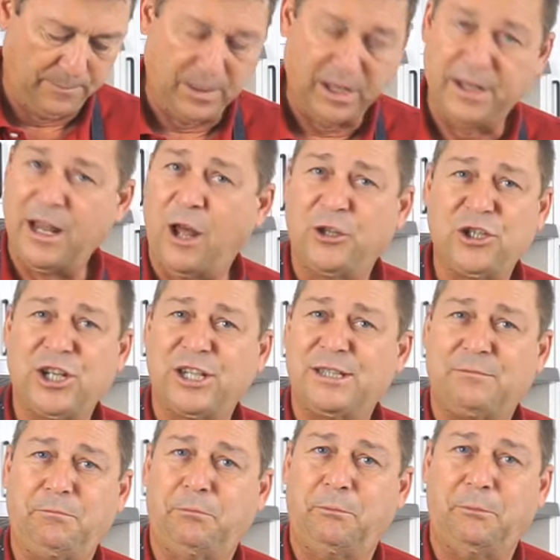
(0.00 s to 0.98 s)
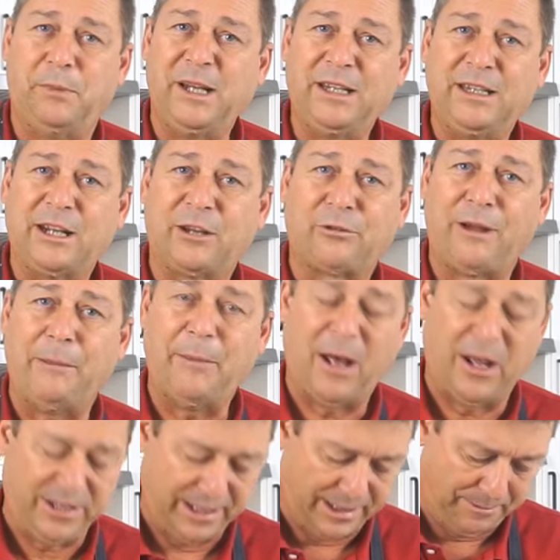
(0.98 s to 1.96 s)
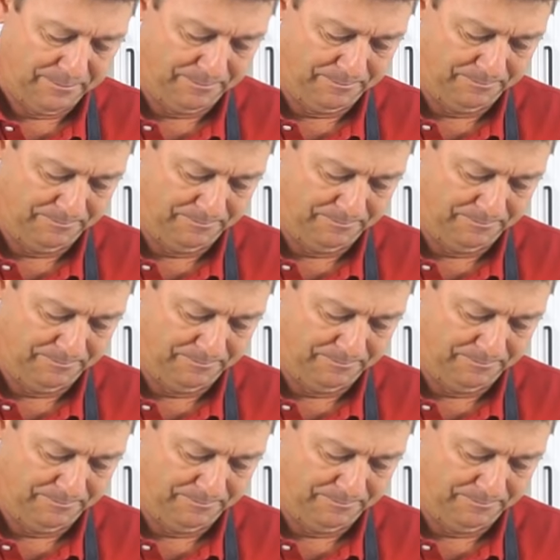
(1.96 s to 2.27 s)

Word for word: And now just beat the crap out of them.